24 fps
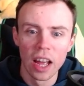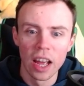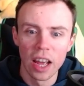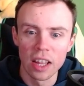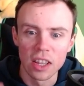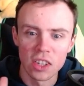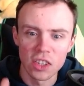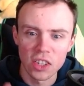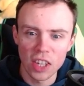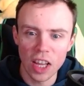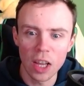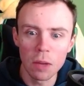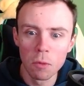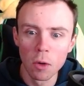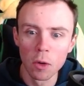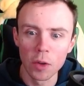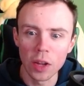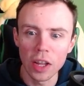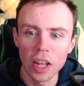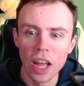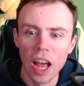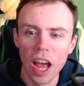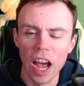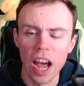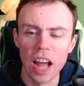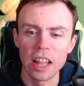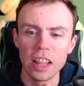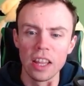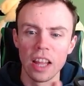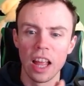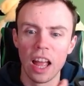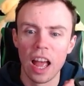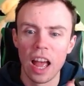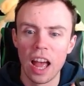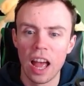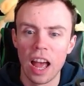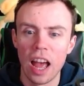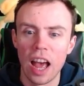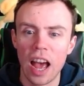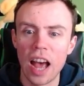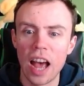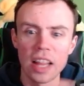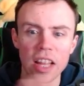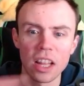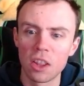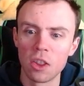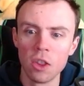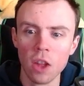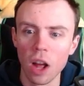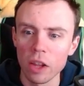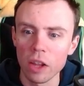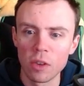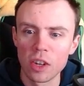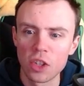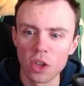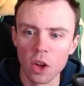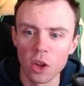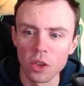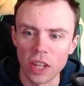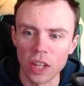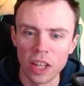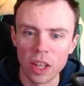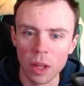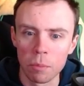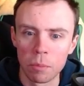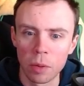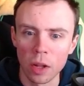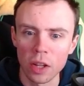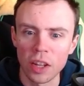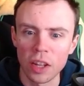in the same movie and had it not result in a bloody